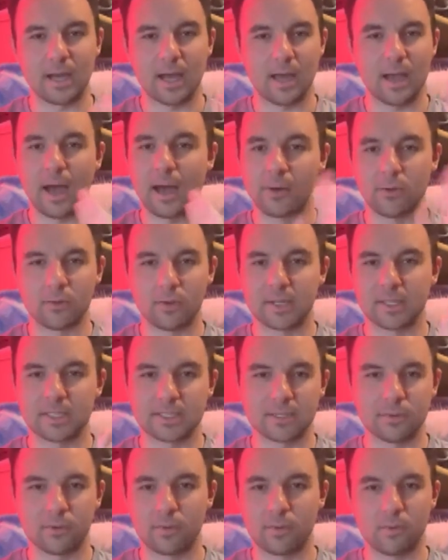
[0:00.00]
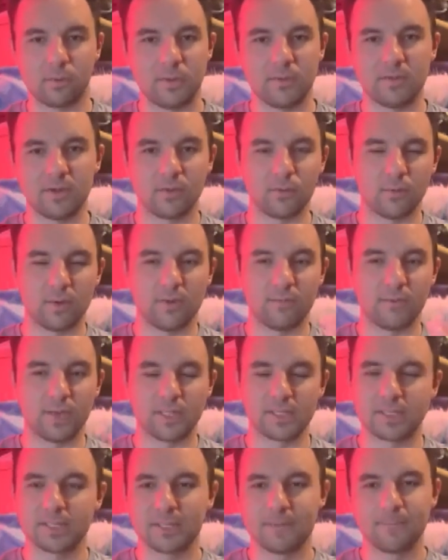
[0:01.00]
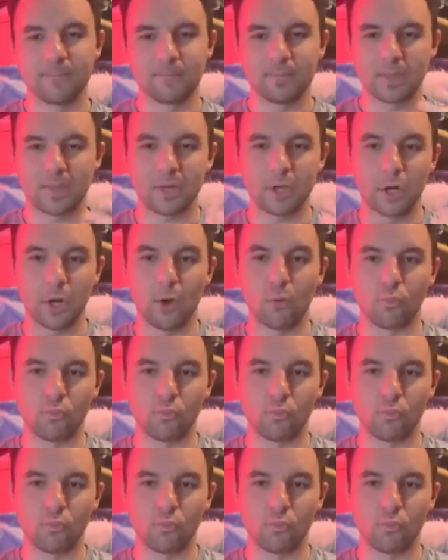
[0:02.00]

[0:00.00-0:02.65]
I, I don't consider 3v3 events, you know,